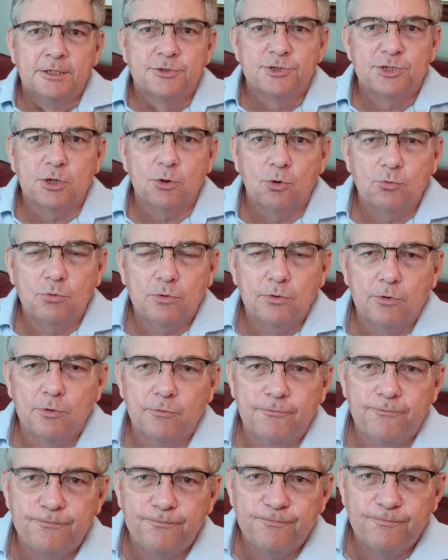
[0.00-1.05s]
So
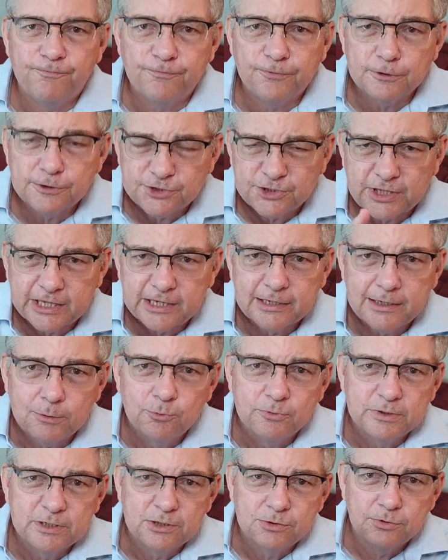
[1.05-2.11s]
first thing I
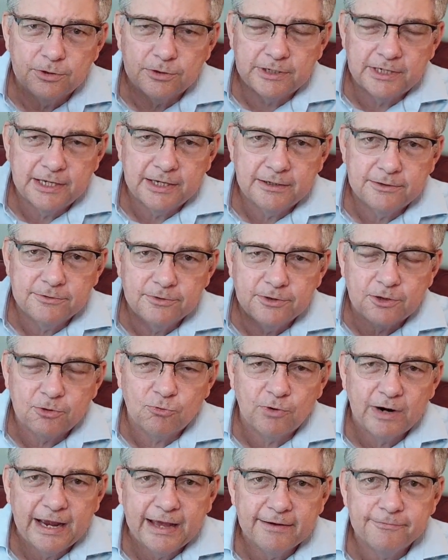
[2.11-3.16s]
want to look at in the
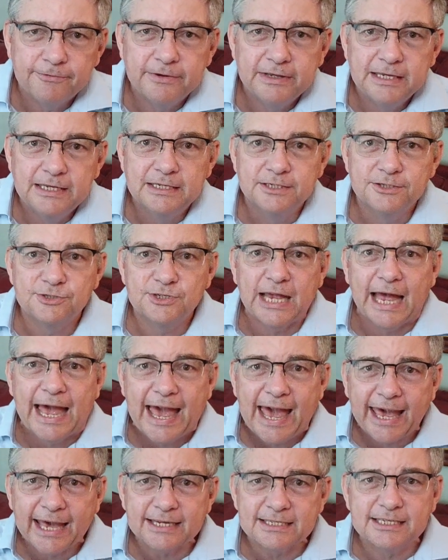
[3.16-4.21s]
graph is
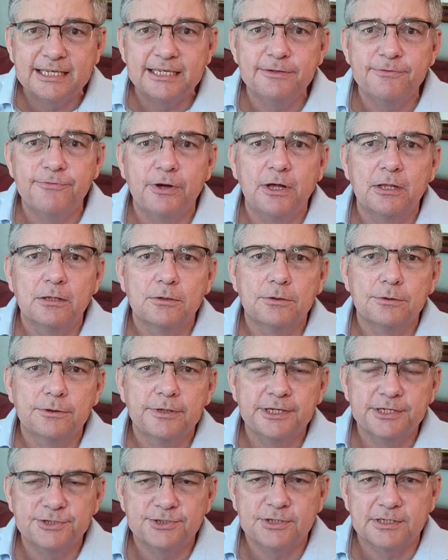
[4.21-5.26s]
active
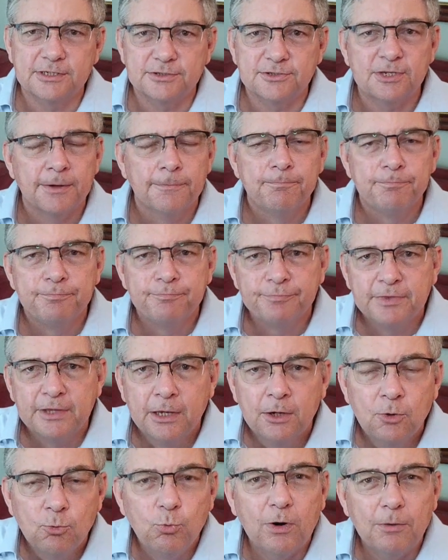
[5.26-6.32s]
listings.
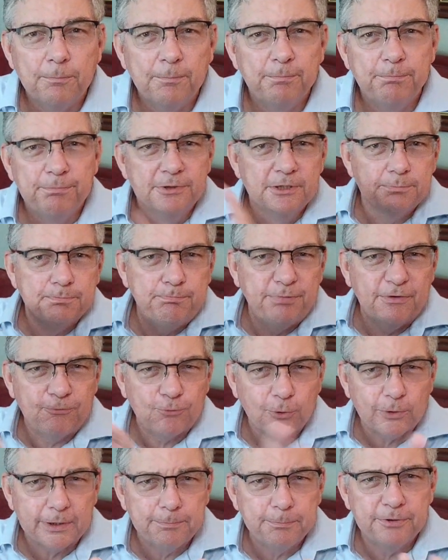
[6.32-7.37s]
Well,
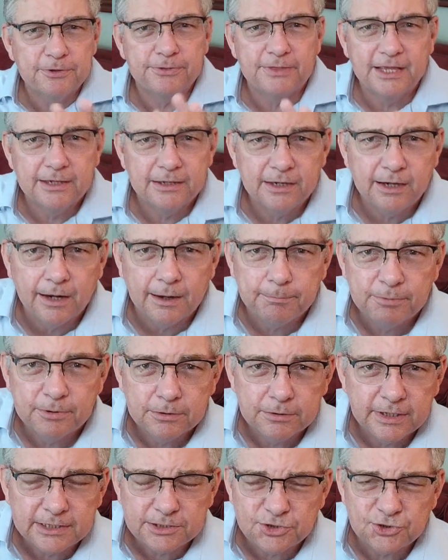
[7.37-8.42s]
before I put that up,
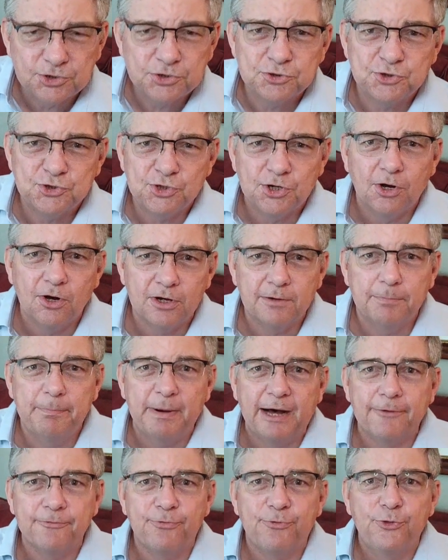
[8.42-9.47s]
let's just talk
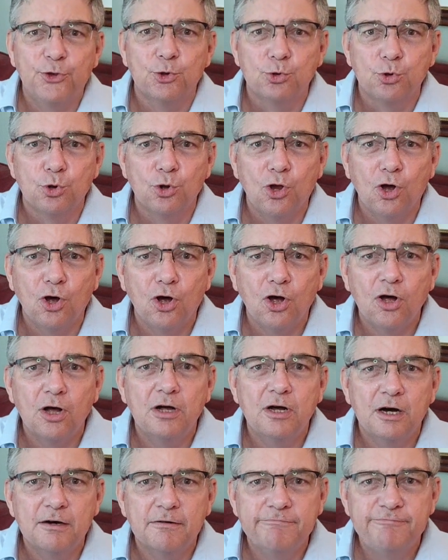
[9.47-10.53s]
about the law
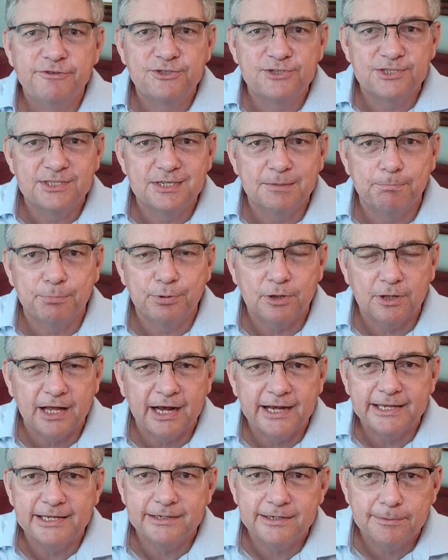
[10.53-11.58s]
of
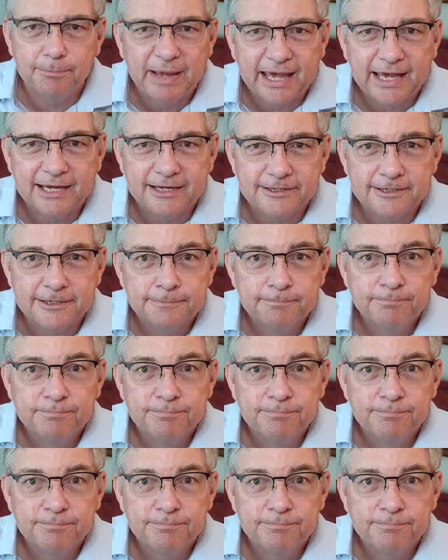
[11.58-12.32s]
supply and demand,